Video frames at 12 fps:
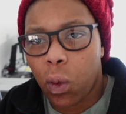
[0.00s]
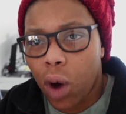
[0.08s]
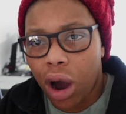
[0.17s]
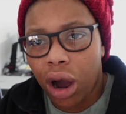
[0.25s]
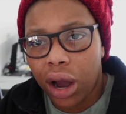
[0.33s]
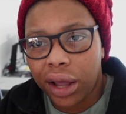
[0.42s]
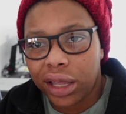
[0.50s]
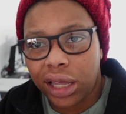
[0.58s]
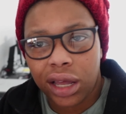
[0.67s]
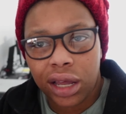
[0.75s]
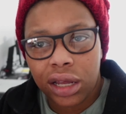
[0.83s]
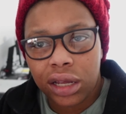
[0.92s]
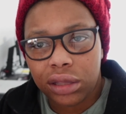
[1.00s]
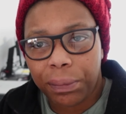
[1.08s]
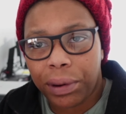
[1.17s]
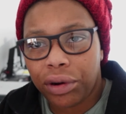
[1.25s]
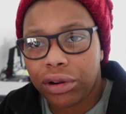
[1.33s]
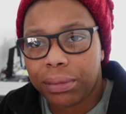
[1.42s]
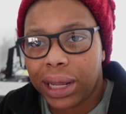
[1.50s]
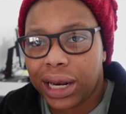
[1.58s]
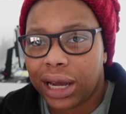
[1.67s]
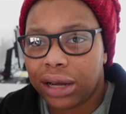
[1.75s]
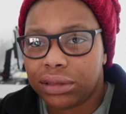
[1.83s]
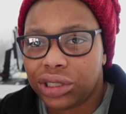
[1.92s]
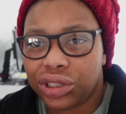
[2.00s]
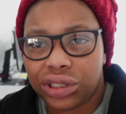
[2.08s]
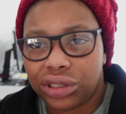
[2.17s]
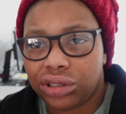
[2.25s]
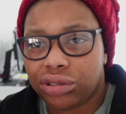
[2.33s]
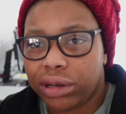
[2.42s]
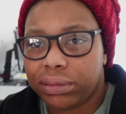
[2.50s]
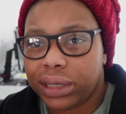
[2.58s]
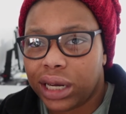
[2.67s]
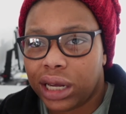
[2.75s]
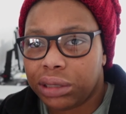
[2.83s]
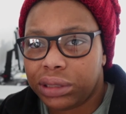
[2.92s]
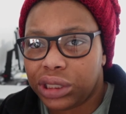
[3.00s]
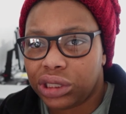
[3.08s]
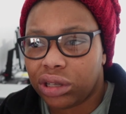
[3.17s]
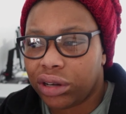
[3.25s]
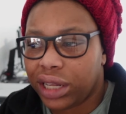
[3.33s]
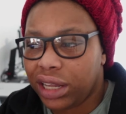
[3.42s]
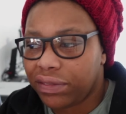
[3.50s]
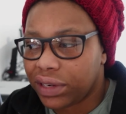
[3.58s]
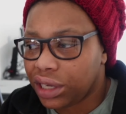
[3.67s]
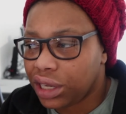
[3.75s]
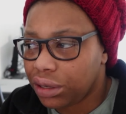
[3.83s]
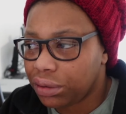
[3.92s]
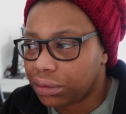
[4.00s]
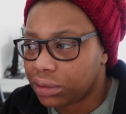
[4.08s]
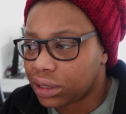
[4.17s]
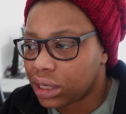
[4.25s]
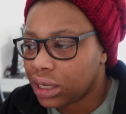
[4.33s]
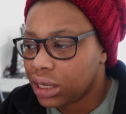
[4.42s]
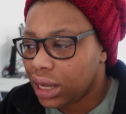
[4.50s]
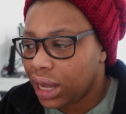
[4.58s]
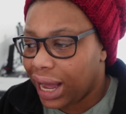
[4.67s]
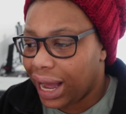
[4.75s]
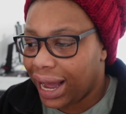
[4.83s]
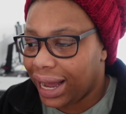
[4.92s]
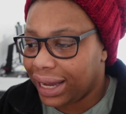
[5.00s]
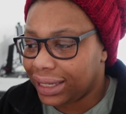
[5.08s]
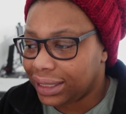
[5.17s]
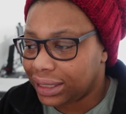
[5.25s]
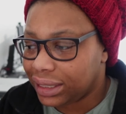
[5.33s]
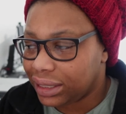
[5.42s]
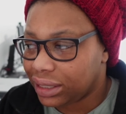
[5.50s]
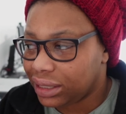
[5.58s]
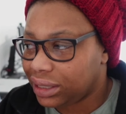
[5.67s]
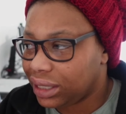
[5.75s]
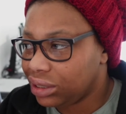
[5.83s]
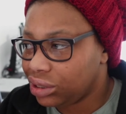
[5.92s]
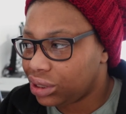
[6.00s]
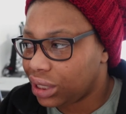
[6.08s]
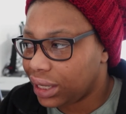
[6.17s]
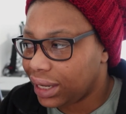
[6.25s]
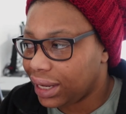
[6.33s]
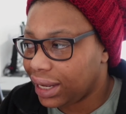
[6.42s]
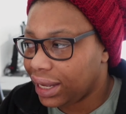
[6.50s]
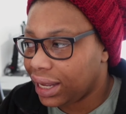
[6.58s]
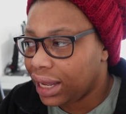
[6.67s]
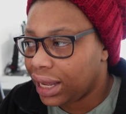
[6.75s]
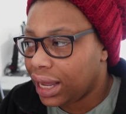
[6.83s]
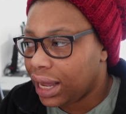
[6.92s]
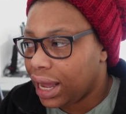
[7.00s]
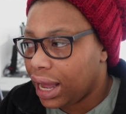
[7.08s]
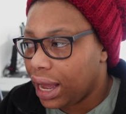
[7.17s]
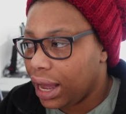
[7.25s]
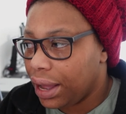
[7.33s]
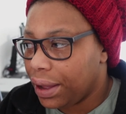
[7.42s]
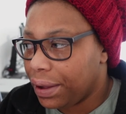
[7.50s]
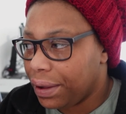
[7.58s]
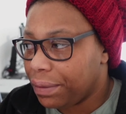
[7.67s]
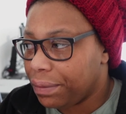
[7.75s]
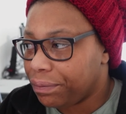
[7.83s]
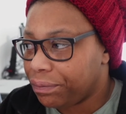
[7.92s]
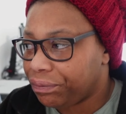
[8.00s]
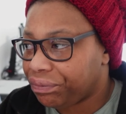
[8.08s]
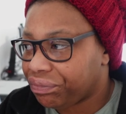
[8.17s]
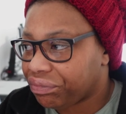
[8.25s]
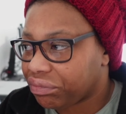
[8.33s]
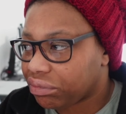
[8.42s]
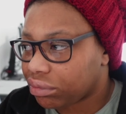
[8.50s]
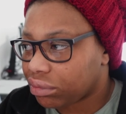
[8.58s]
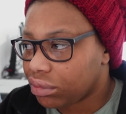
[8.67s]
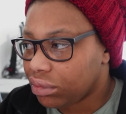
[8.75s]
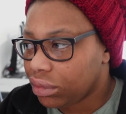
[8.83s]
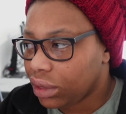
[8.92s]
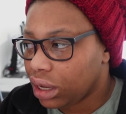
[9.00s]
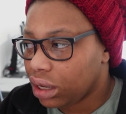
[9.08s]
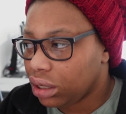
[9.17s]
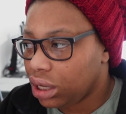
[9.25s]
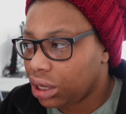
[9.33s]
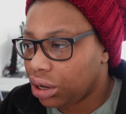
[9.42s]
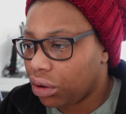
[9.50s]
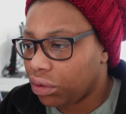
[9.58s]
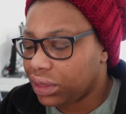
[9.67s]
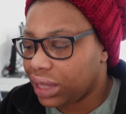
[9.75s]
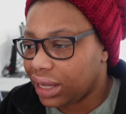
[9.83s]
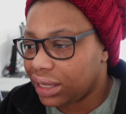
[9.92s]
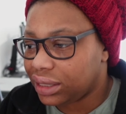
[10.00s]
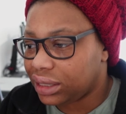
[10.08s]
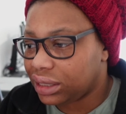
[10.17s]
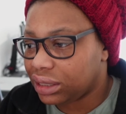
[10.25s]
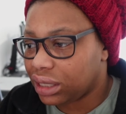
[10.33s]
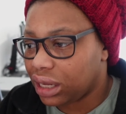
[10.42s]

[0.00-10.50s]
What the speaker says: why the programming languages, scripting languages are even used. And essentially, um, there's